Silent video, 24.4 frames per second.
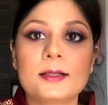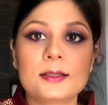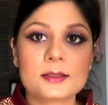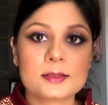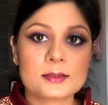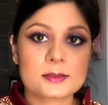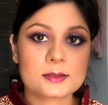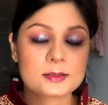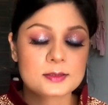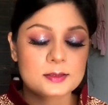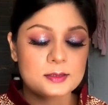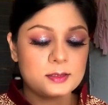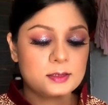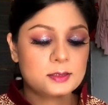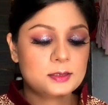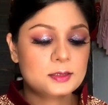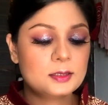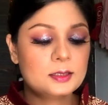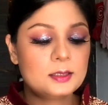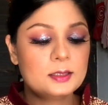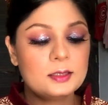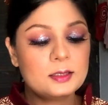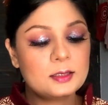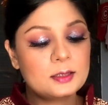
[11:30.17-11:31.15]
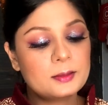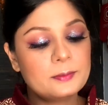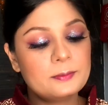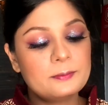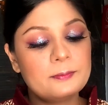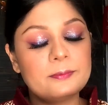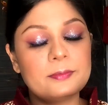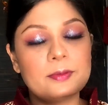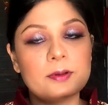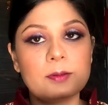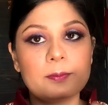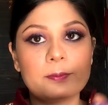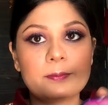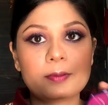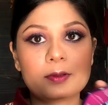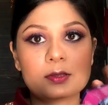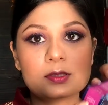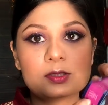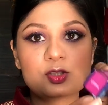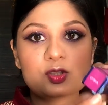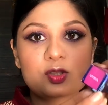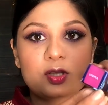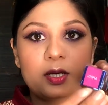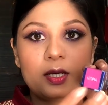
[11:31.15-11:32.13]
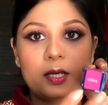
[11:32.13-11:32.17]
is the purple
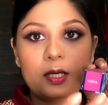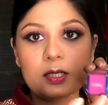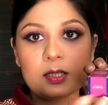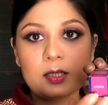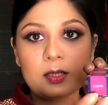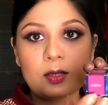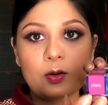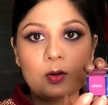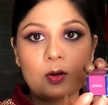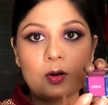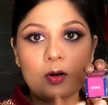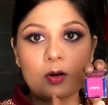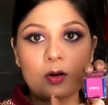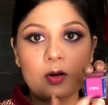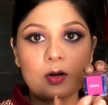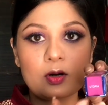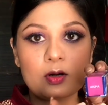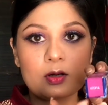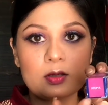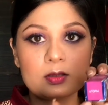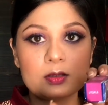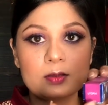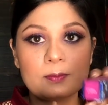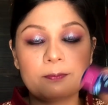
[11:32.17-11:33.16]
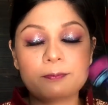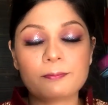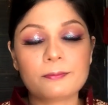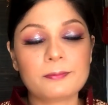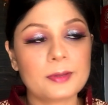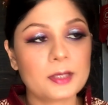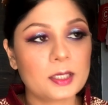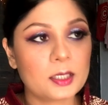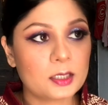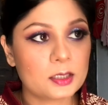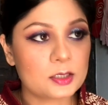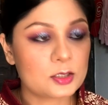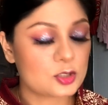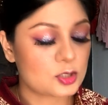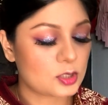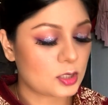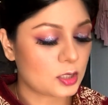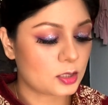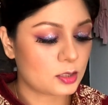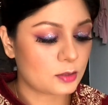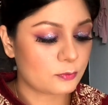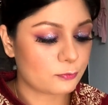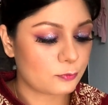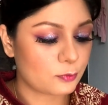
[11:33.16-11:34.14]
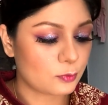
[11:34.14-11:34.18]
shade, or pink shade.
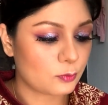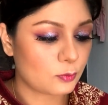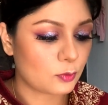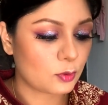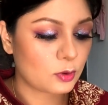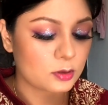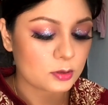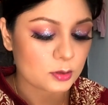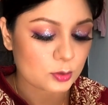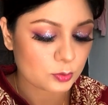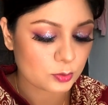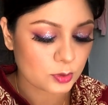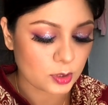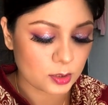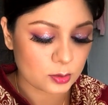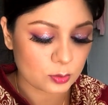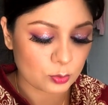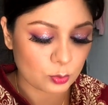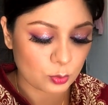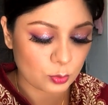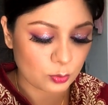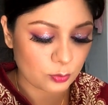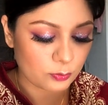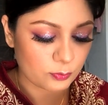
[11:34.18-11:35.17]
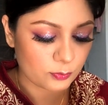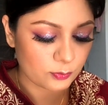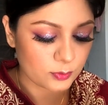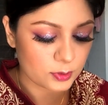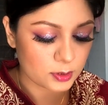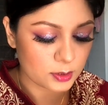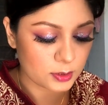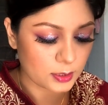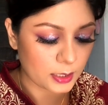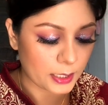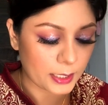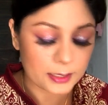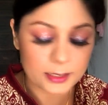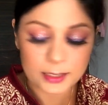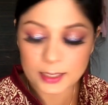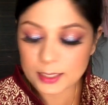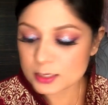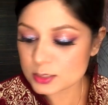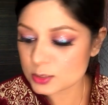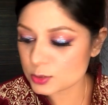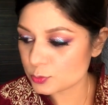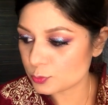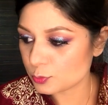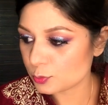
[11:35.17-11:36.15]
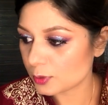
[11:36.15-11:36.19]
If you want, you can go with that
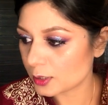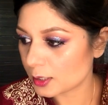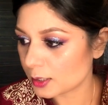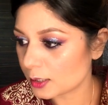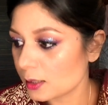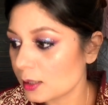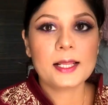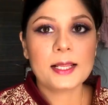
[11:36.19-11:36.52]
as well.